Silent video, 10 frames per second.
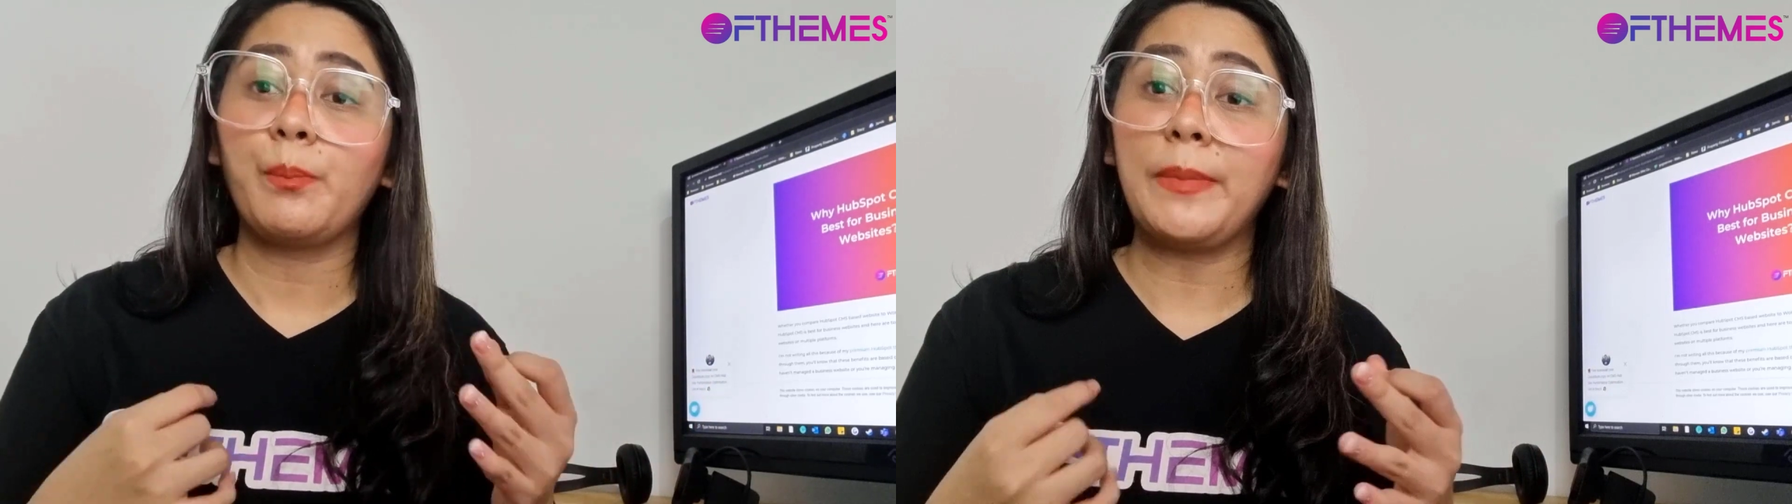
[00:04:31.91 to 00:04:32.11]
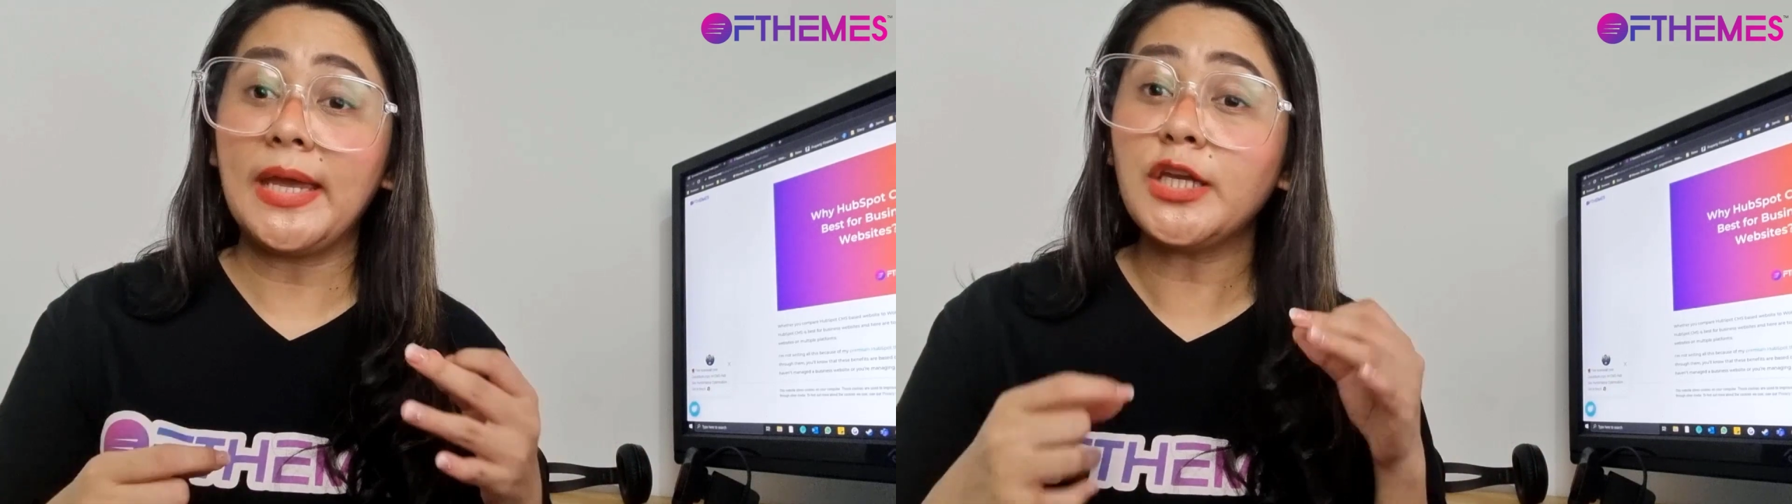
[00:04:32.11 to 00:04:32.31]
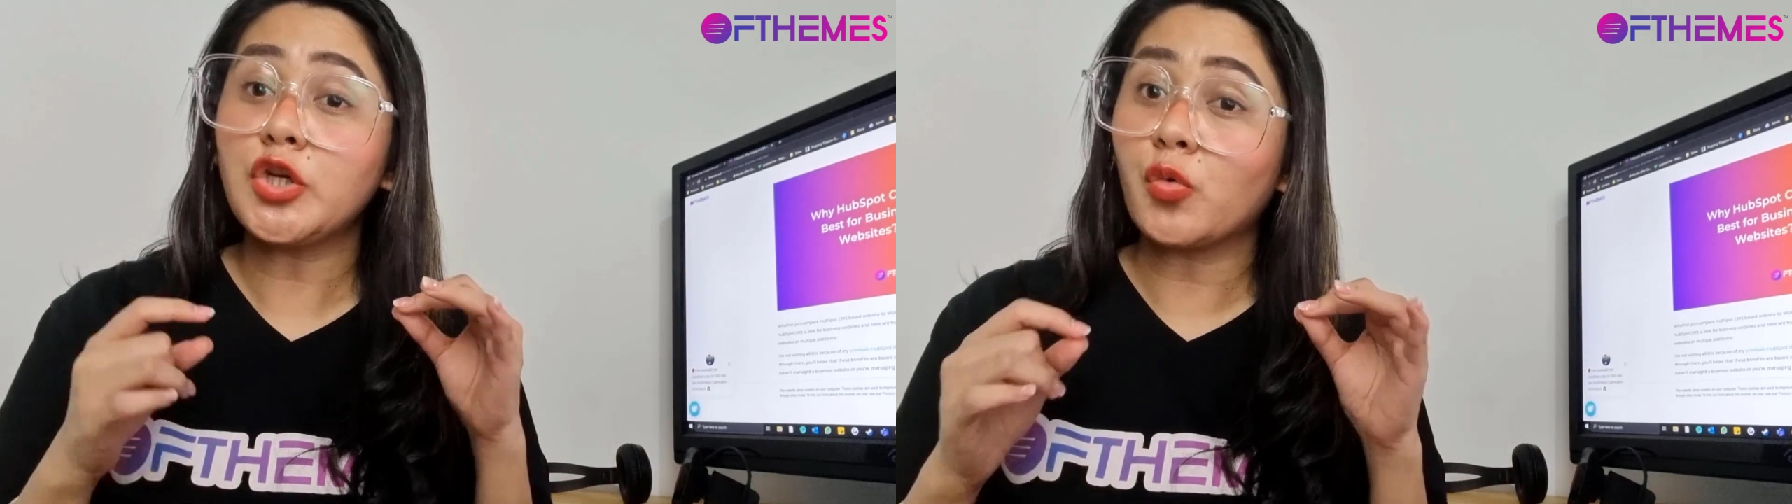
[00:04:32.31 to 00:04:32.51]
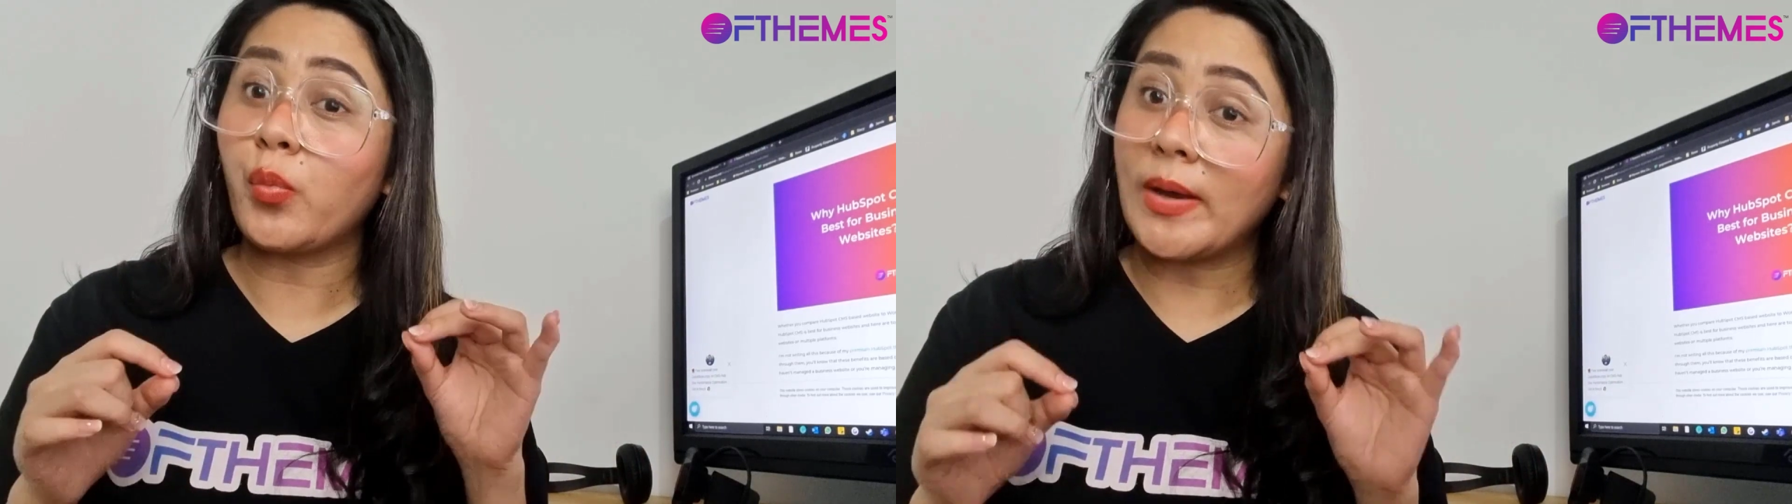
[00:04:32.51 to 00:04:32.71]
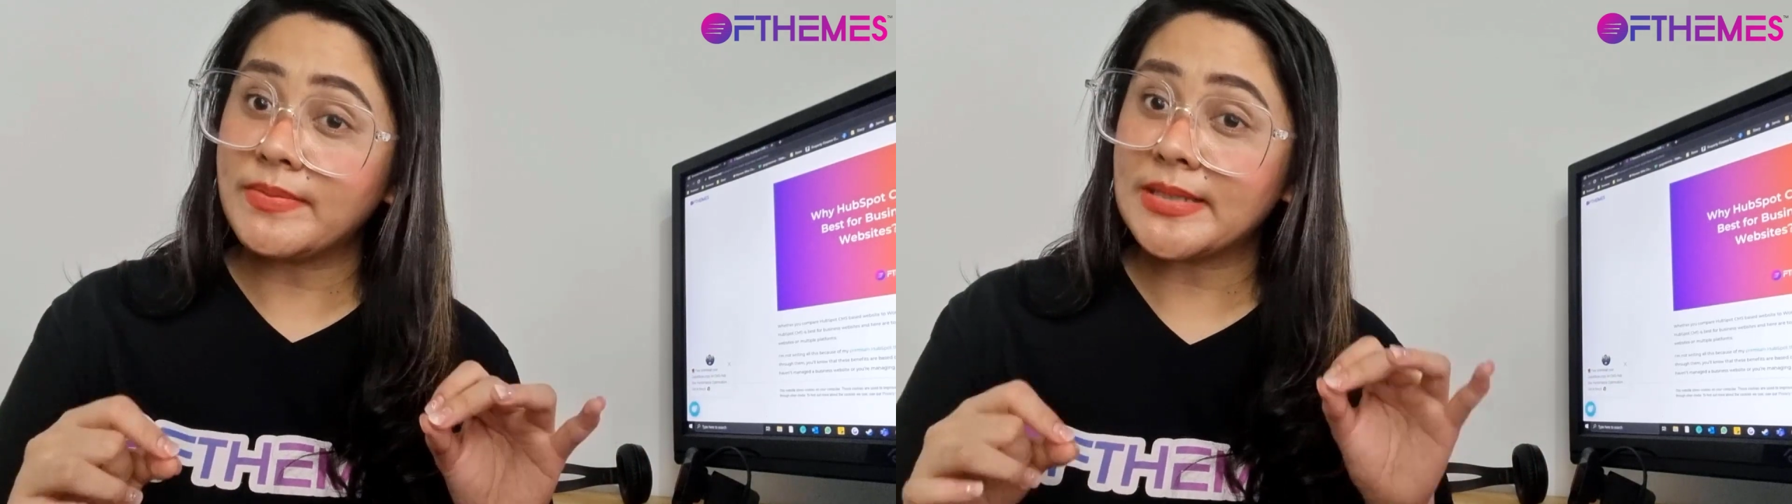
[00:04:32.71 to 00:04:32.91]
make your
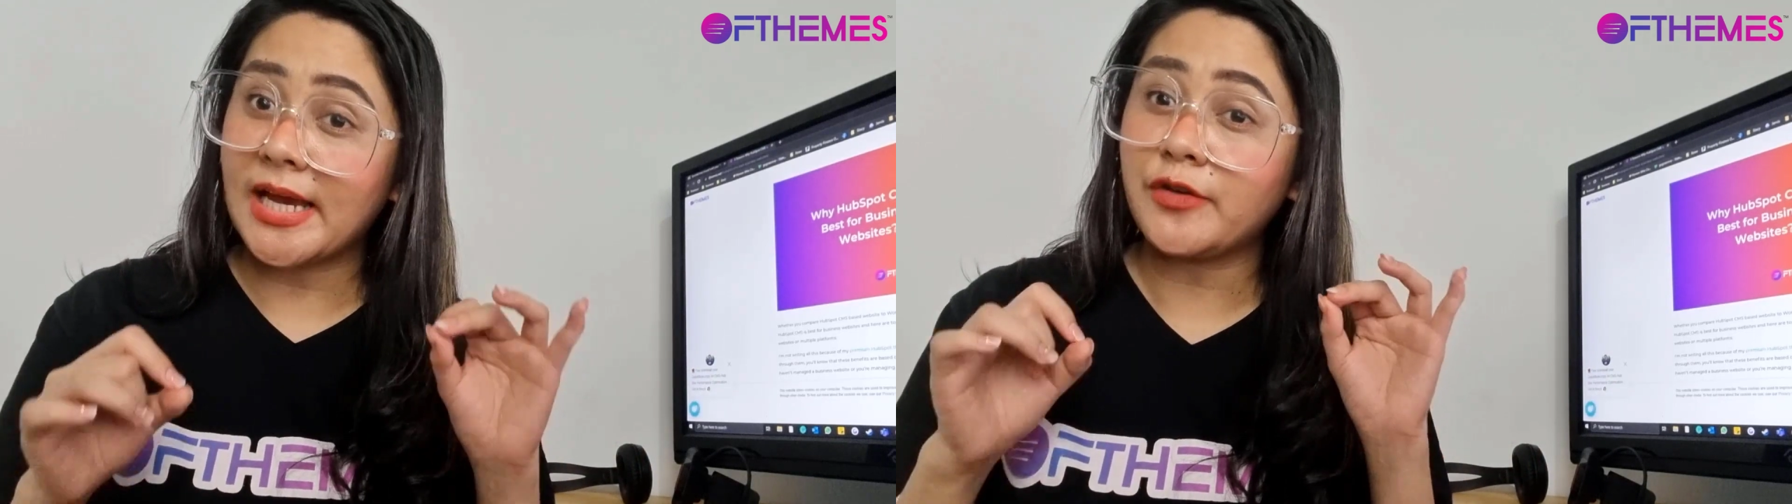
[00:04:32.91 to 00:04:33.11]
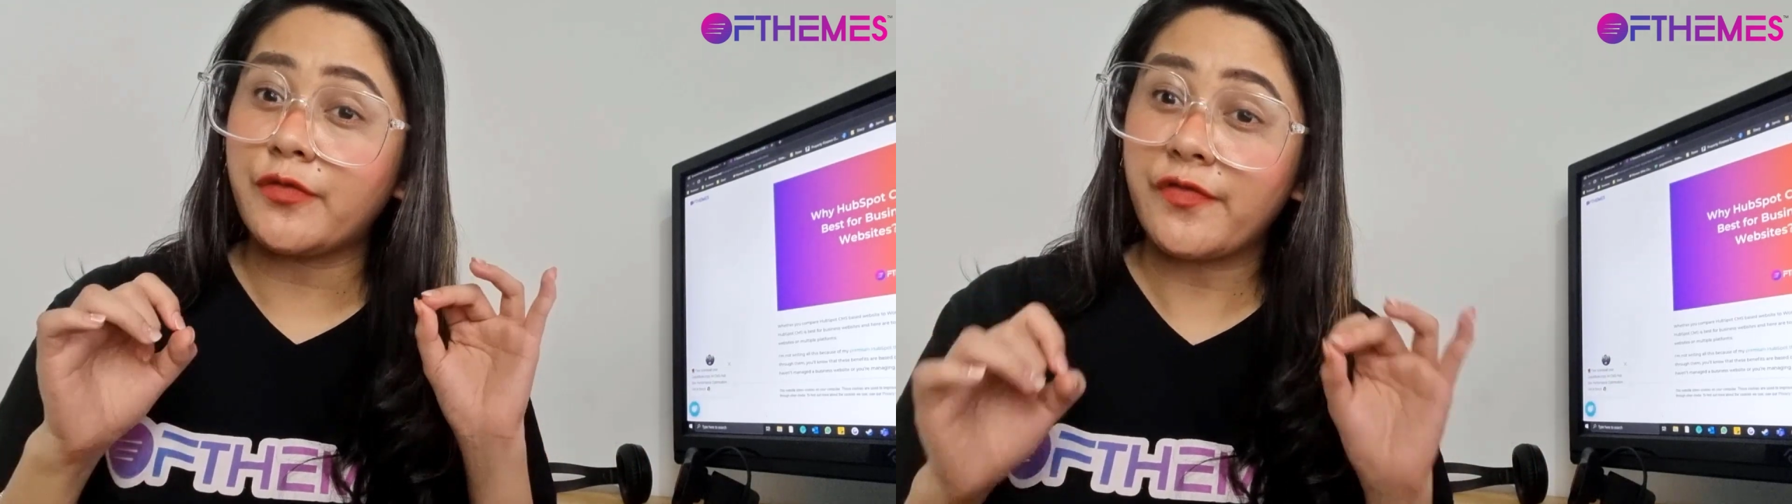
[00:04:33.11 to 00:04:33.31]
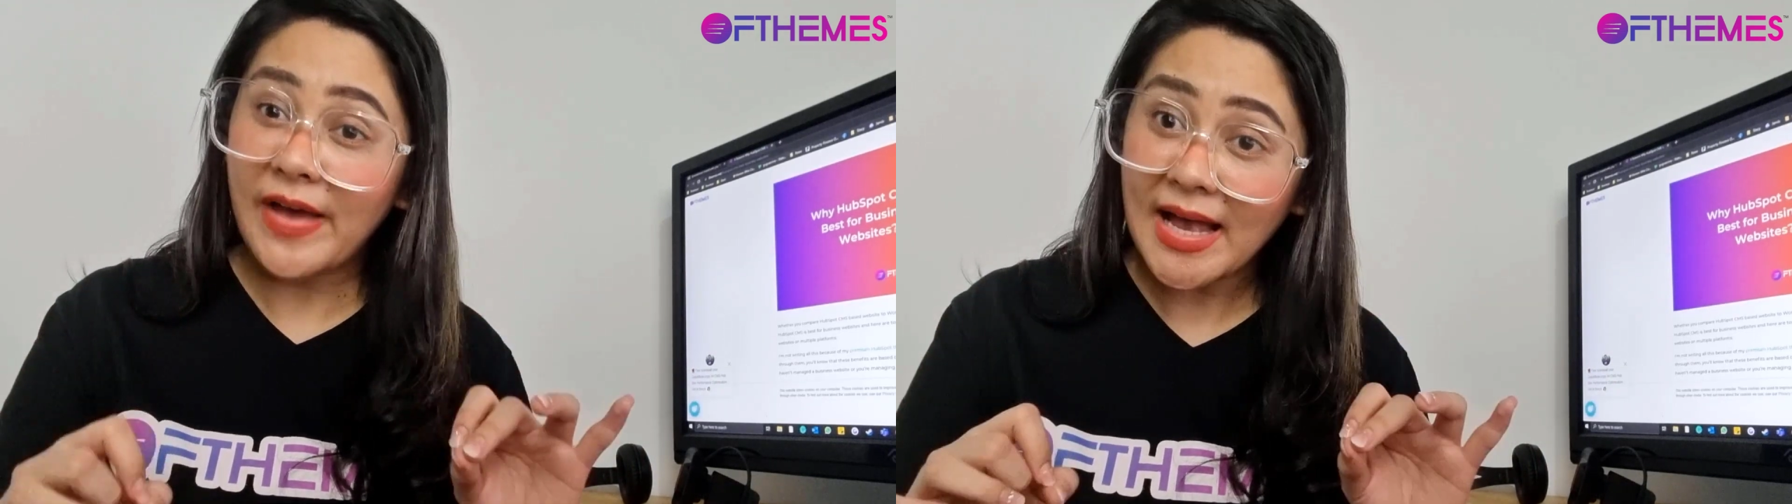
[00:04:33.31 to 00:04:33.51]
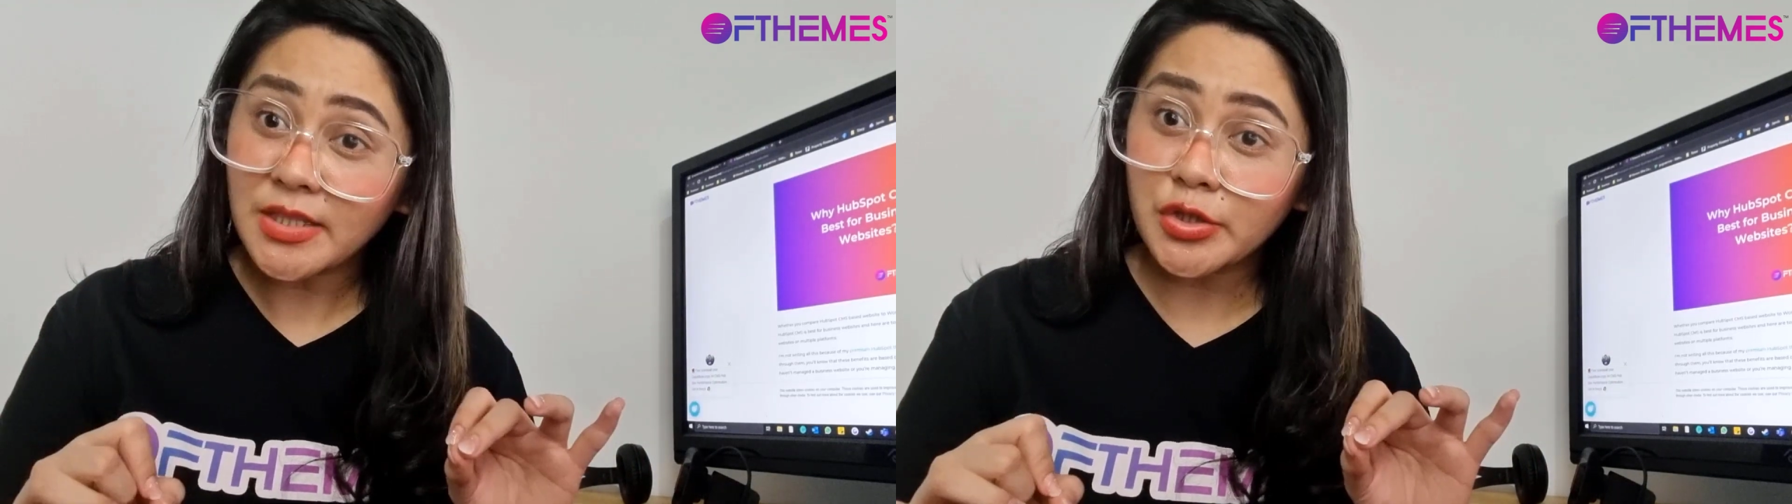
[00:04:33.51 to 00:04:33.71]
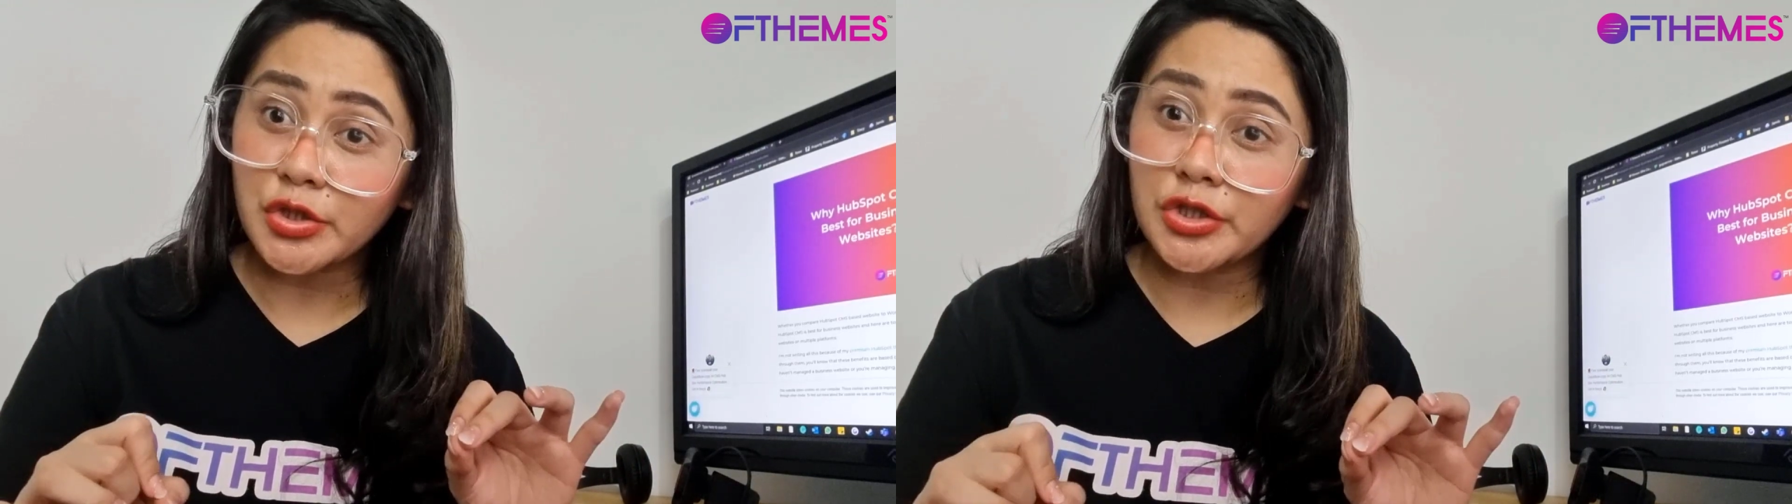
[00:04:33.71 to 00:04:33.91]
website
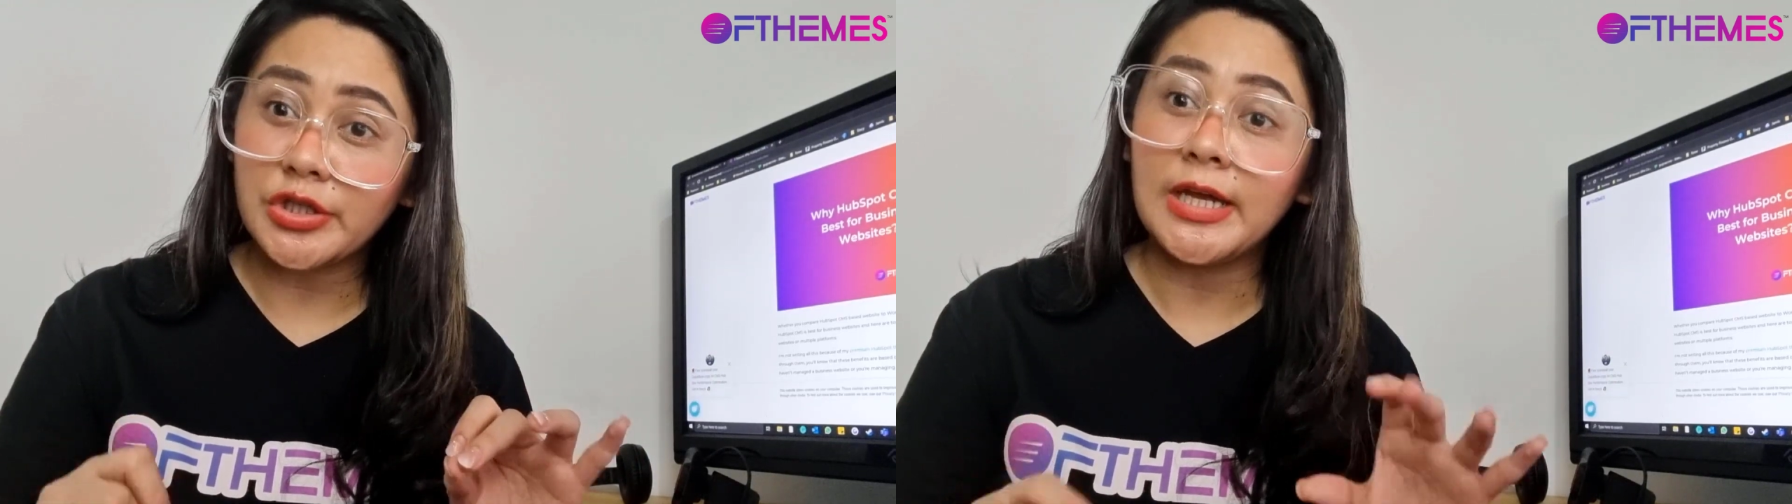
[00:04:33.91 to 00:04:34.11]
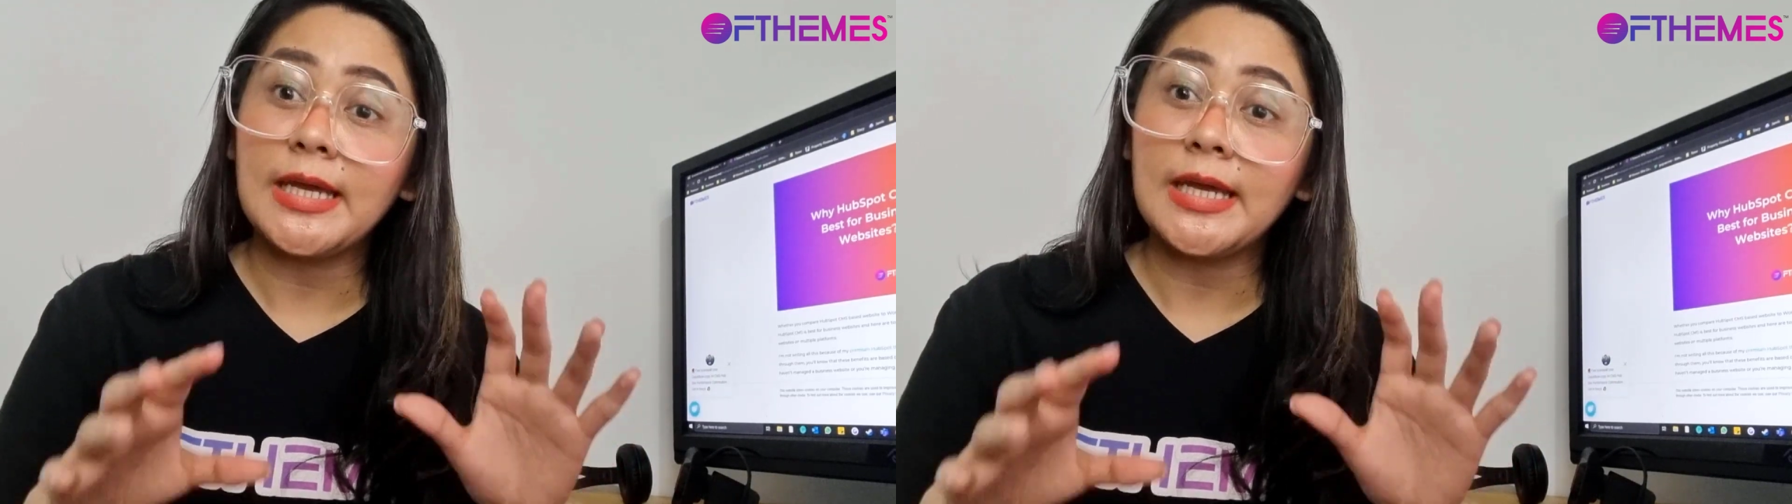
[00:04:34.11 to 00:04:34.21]
faster